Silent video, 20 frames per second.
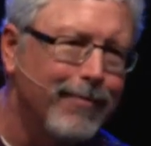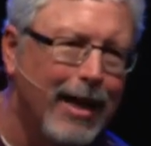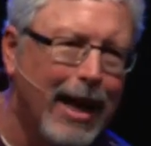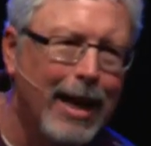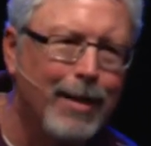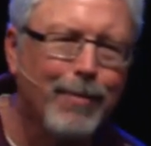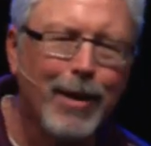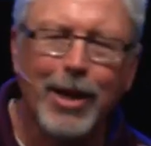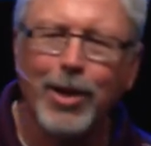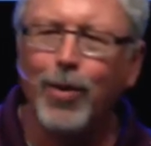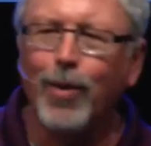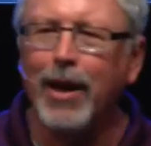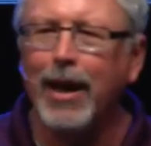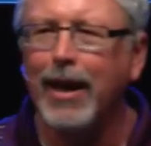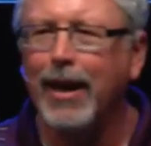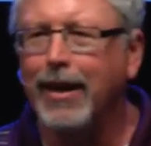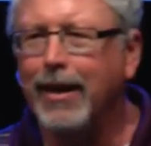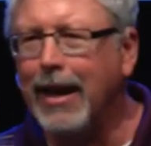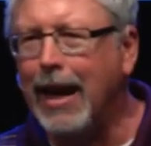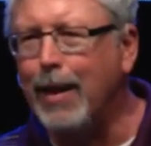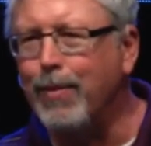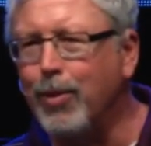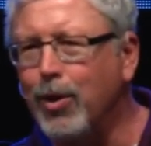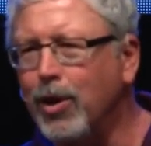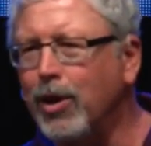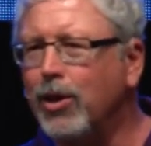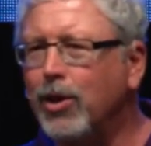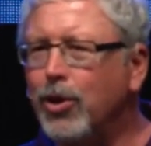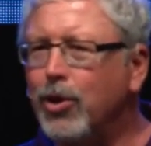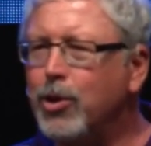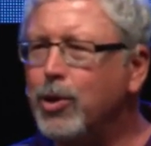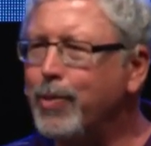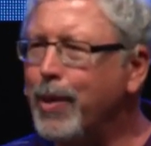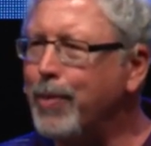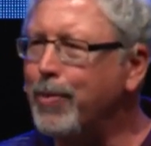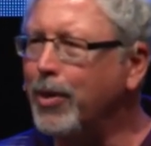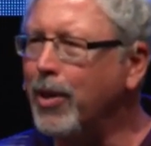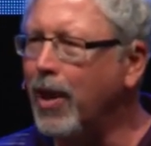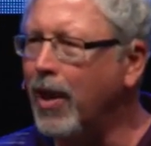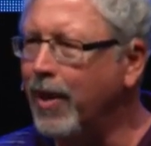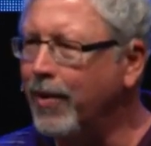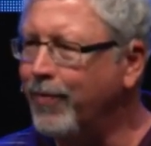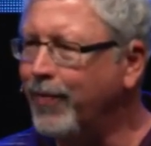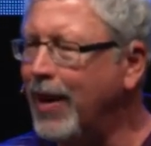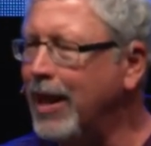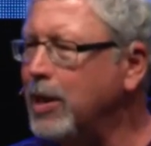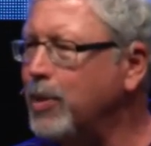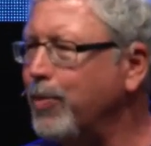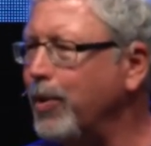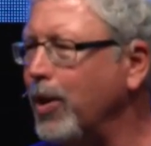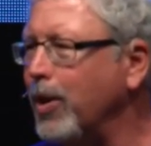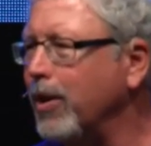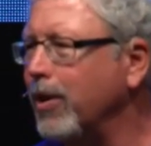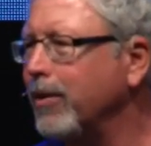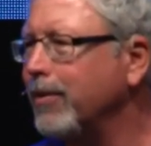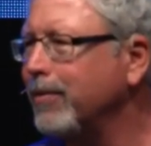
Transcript: And by the way, neighbor includes people on Facebook.